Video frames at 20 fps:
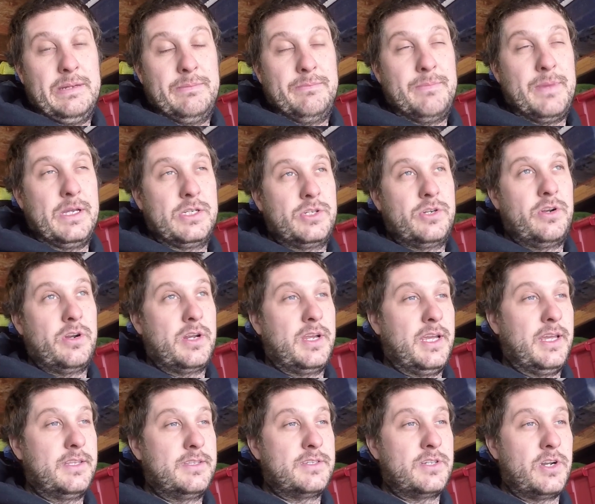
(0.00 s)
Make sure your
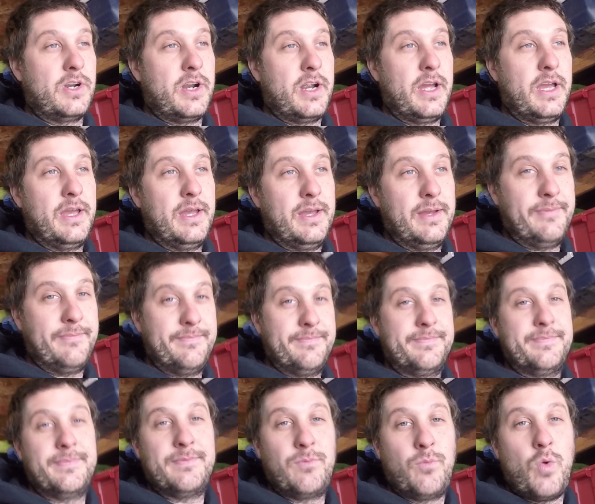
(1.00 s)
kids are
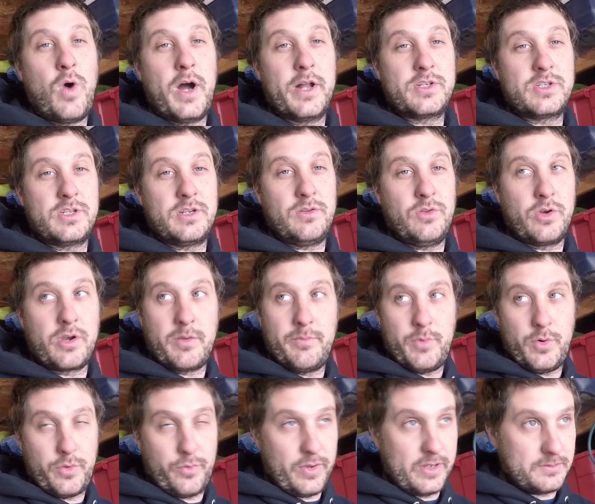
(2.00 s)
watching, looking
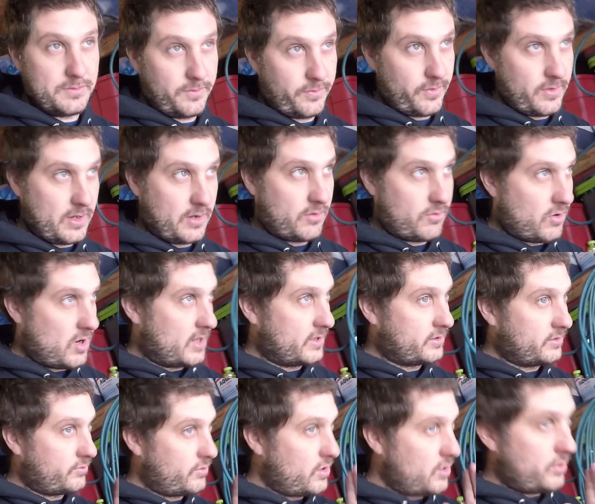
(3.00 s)
both ways before they cross
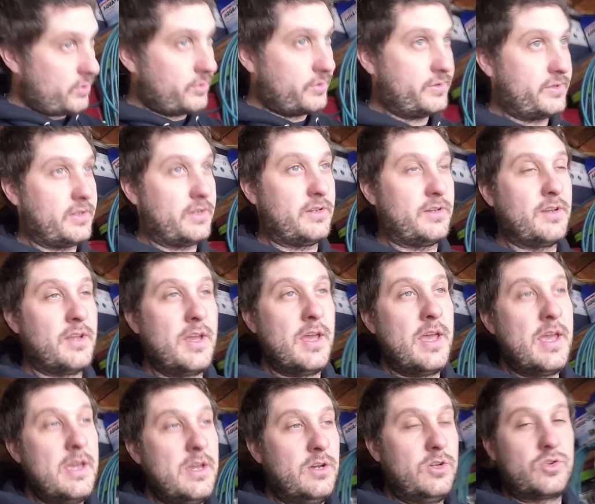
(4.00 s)
the roads, and
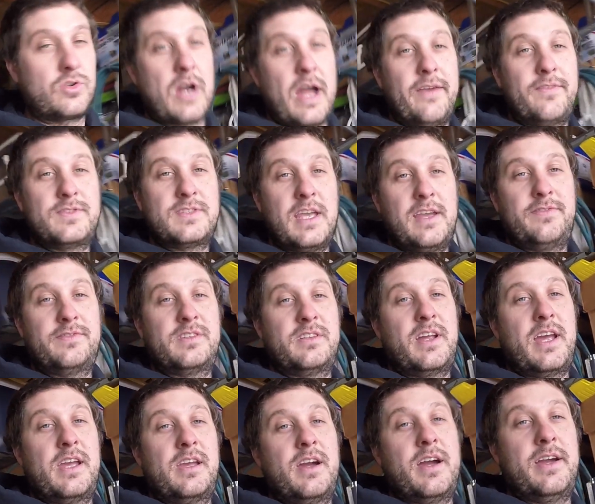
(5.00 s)
drive safe
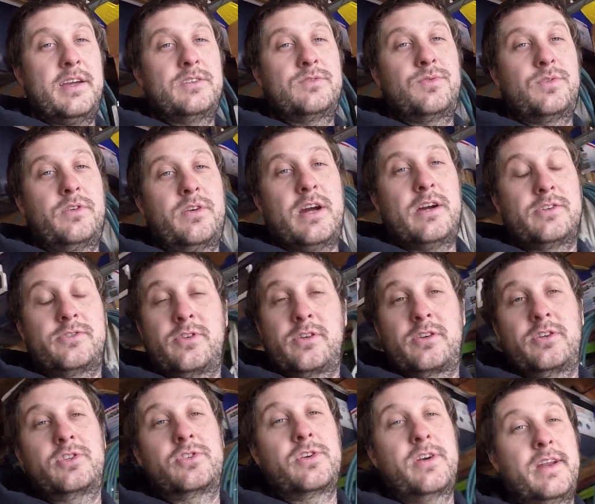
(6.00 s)
tonight, guys, when you're out
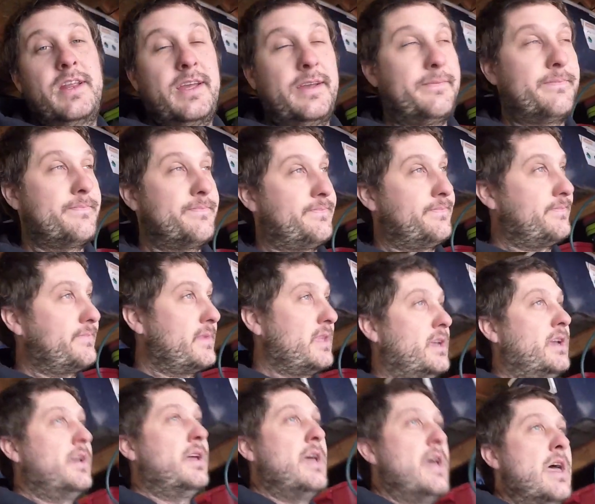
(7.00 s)
trick-or-treating.
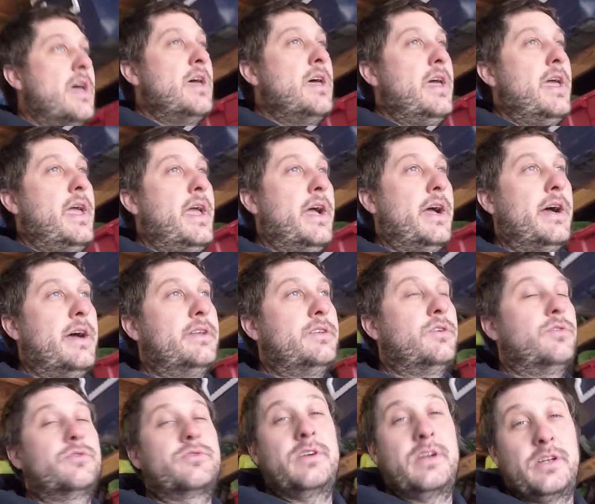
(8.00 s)

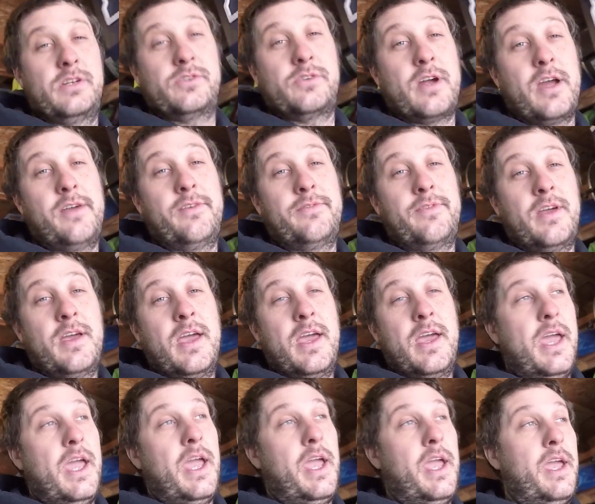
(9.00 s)
Don't drink and drive.
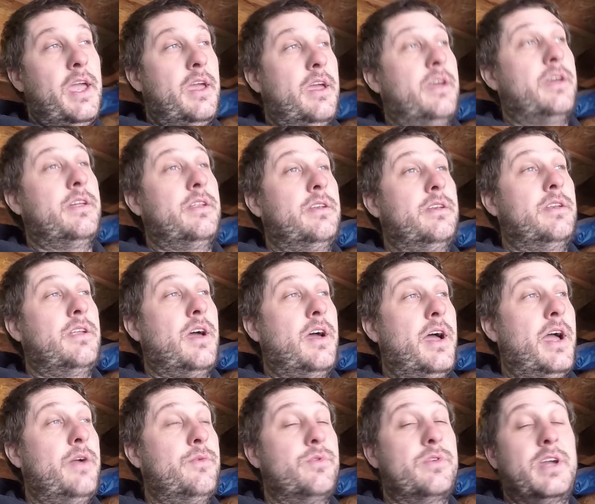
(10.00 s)
And
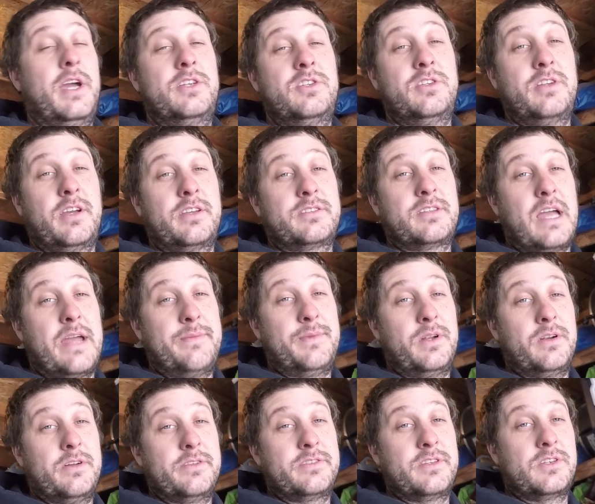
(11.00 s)
I will catch you next time
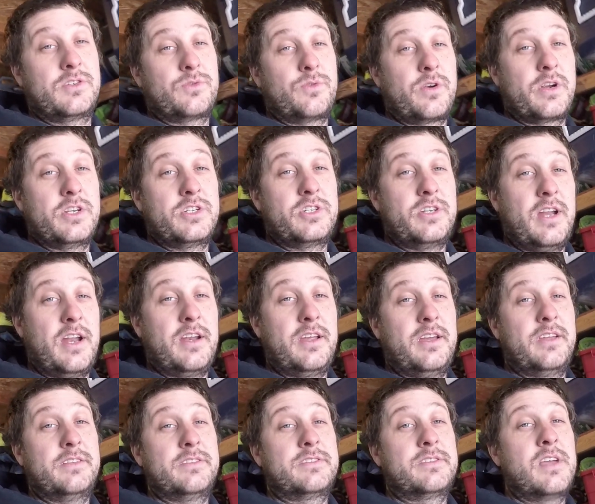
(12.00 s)
here on Central Oregon
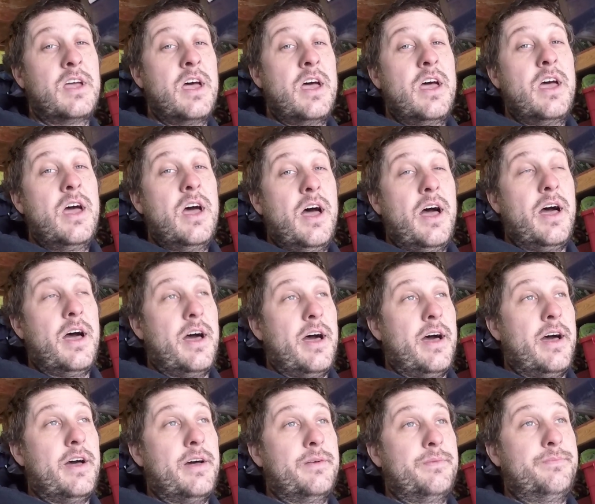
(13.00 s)
Shenanigans.
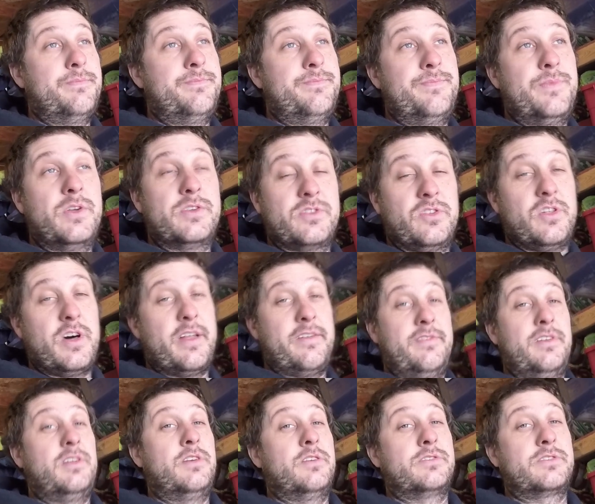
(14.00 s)
There's a lot of
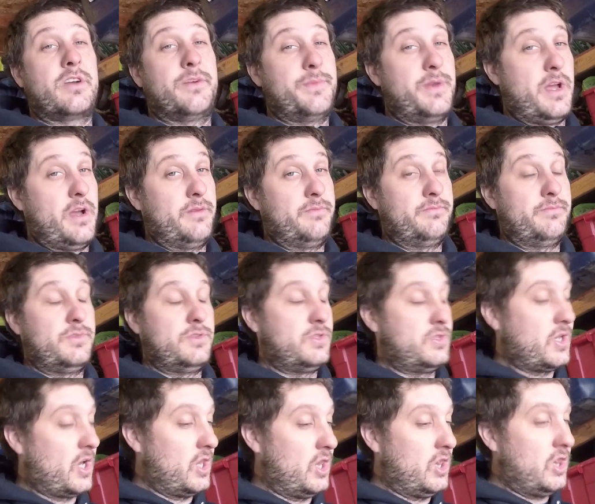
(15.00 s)
videos coming out.
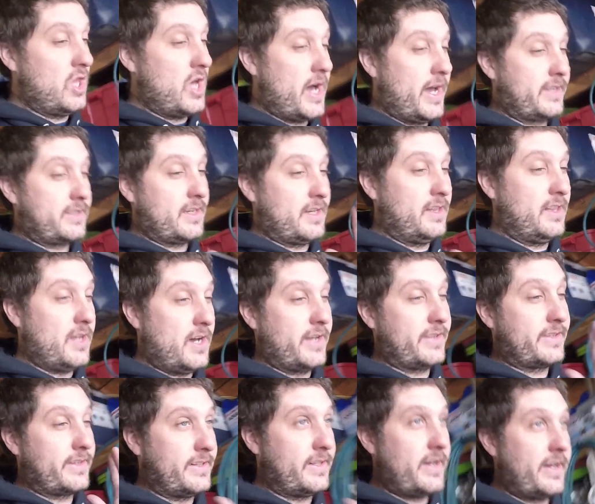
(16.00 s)
A lot
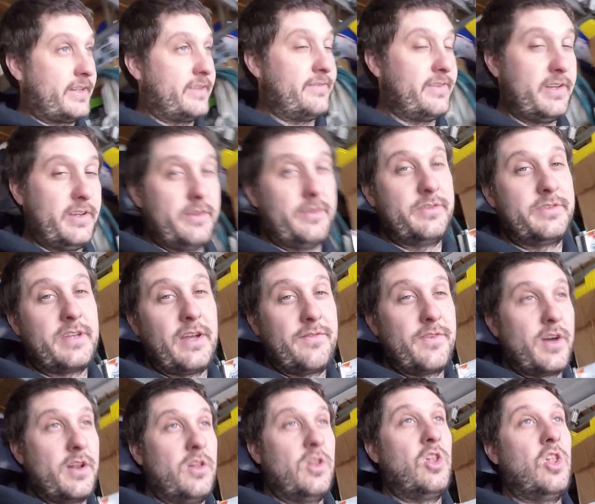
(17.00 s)
of videos. I've
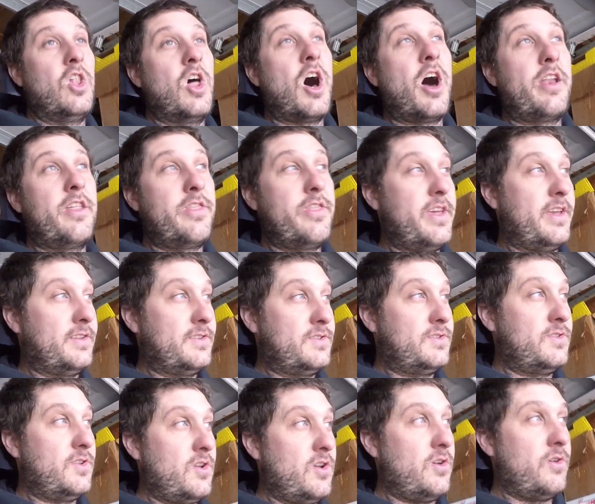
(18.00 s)
got a lot of things
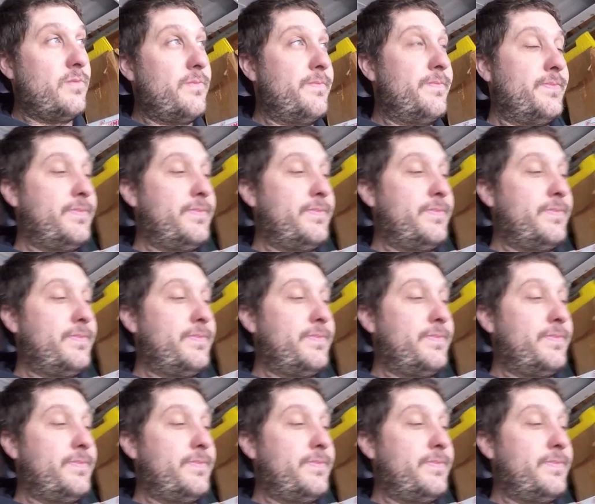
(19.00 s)
to do.